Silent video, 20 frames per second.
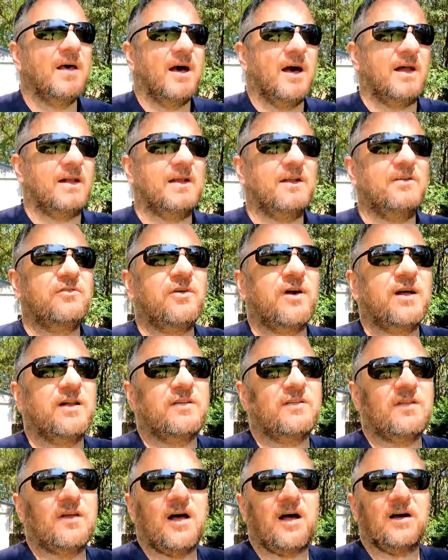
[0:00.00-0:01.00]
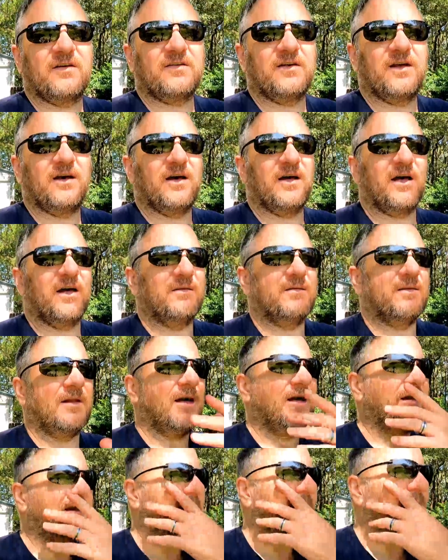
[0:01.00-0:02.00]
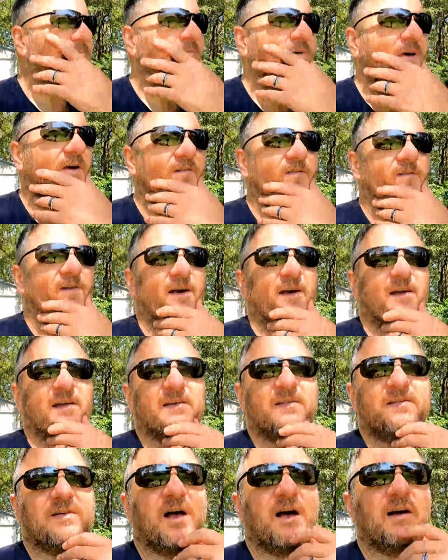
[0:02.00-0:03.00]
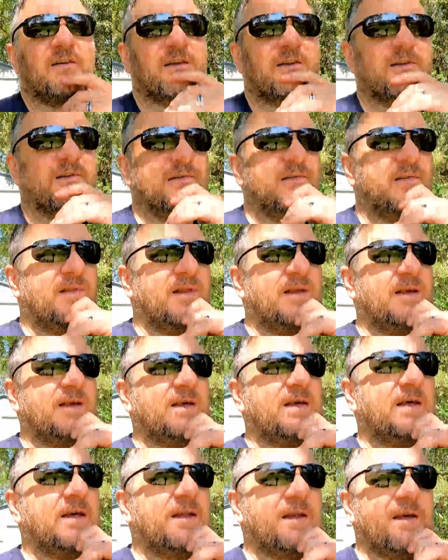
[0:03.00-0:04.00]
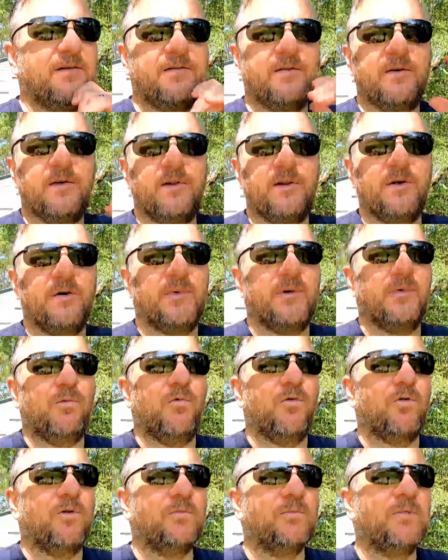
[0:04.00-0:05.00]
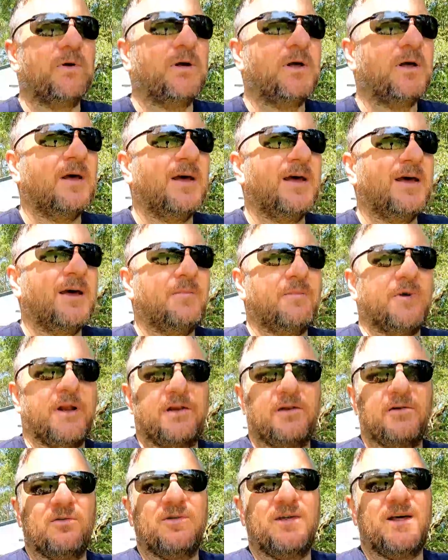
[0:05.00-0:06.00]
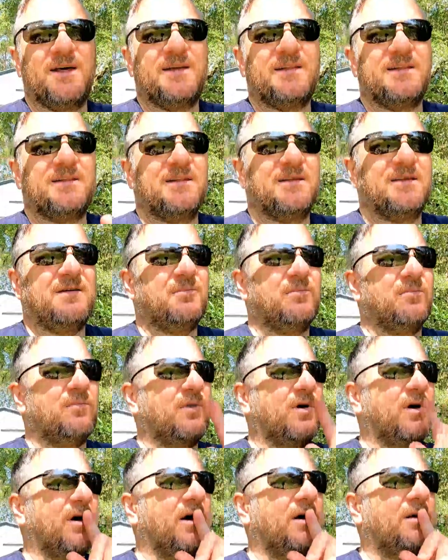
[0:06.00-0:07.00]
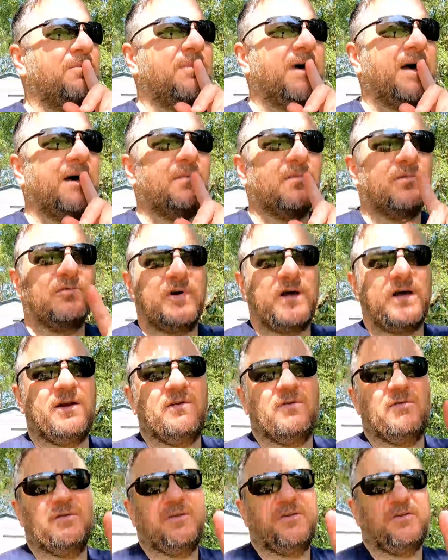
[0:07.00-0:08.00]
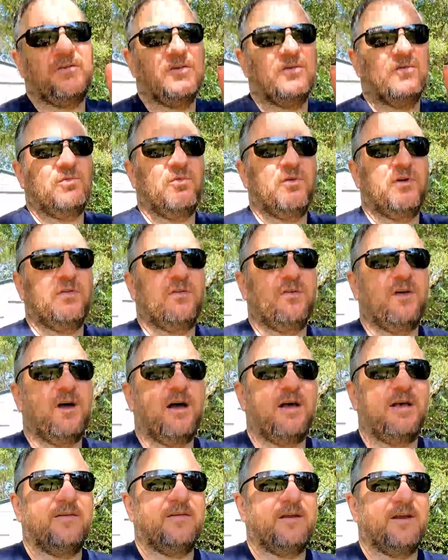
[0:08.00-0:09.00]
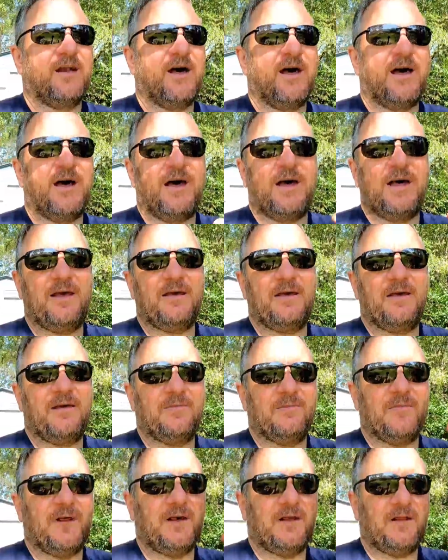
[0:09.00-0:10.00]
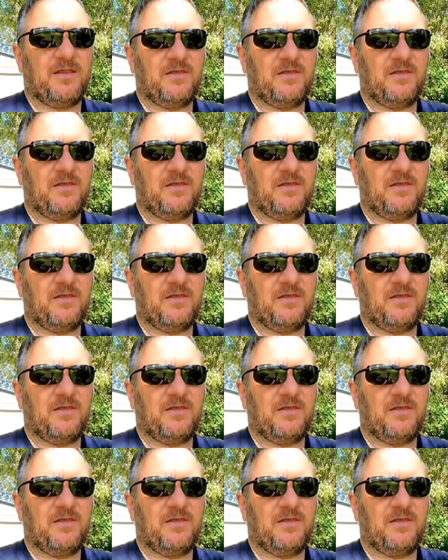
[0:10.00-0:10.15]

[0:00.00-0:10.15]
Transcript: I did try the socks. Now I'm not that big a fan of the socks. I do think they feel a little bit warm, but I don't like Unbound Merino only sells one size, and I am like a